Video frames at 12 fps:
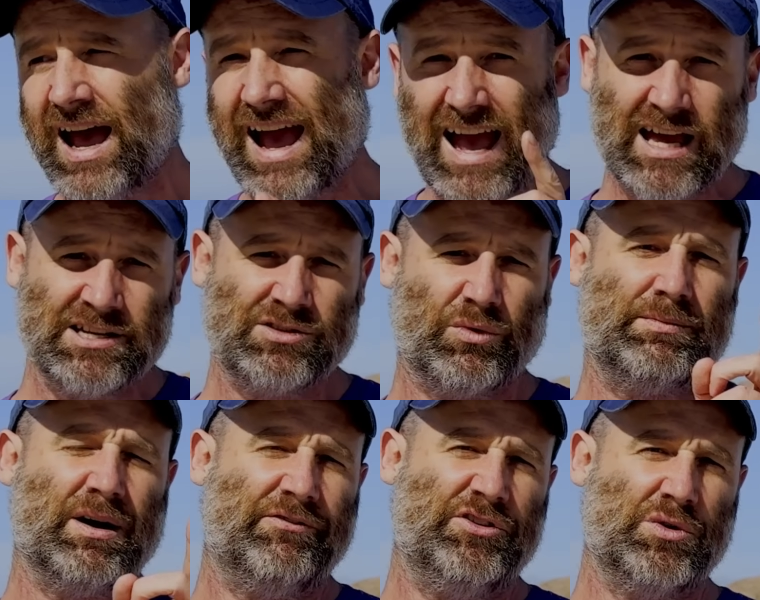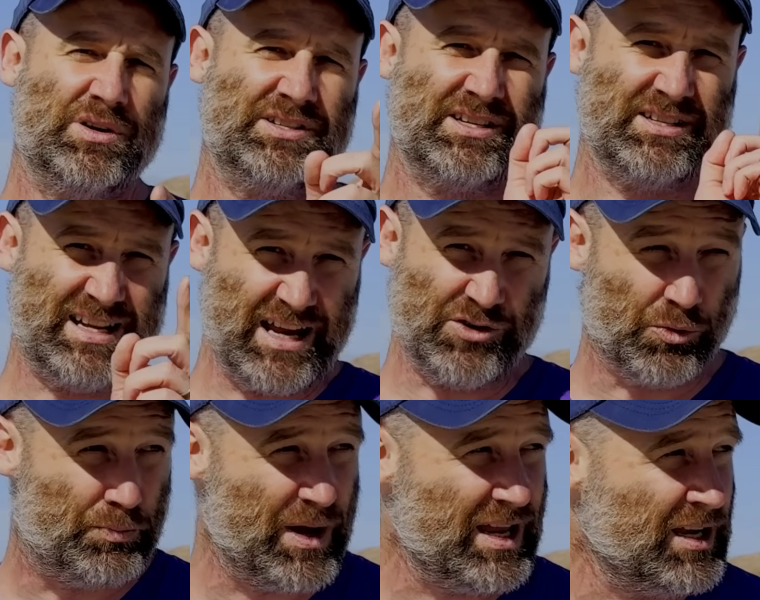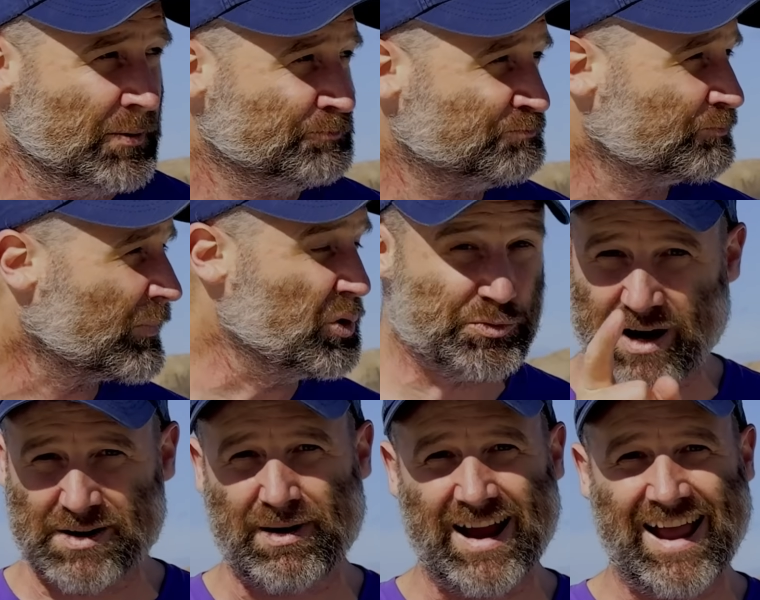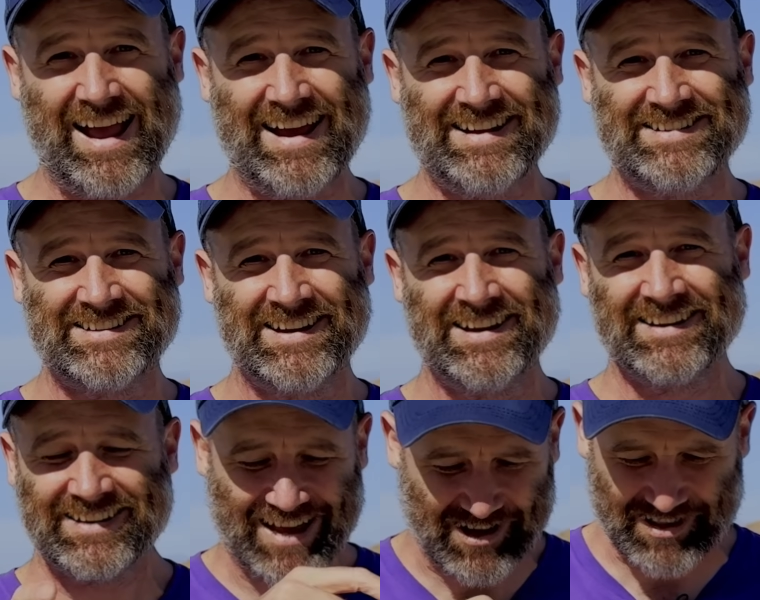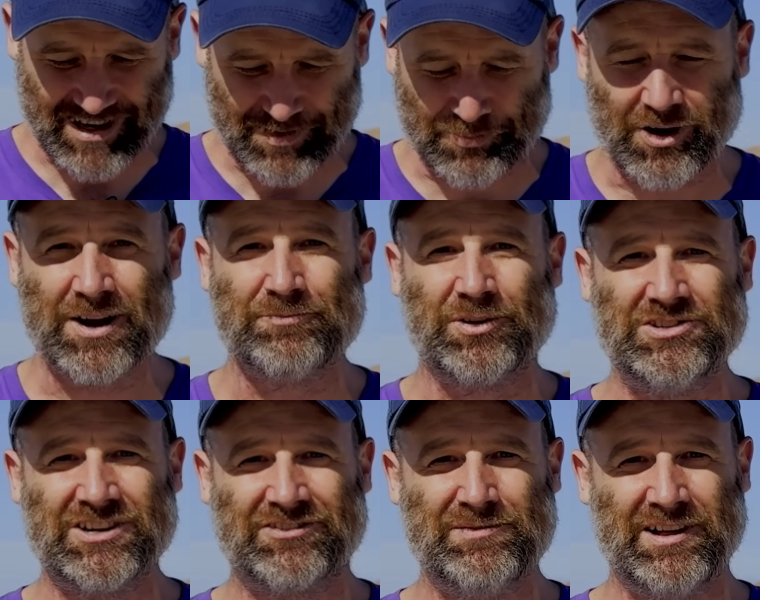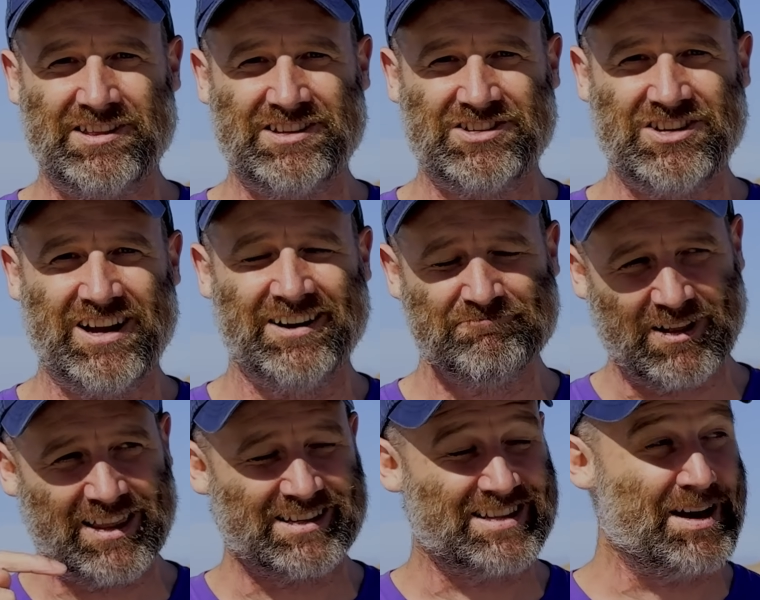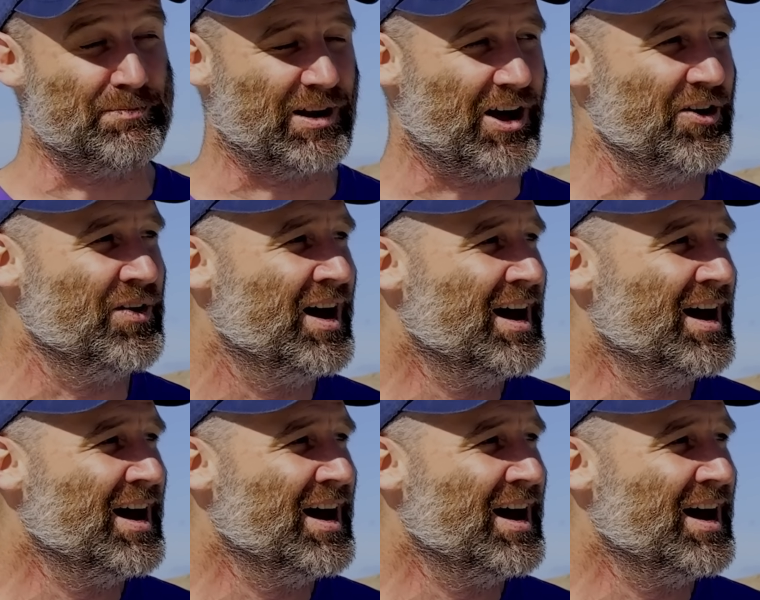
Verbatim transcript: And one of my viewers, Daniel B., who's part of my hand calculating prime project from earlier this year. I'll link to that below.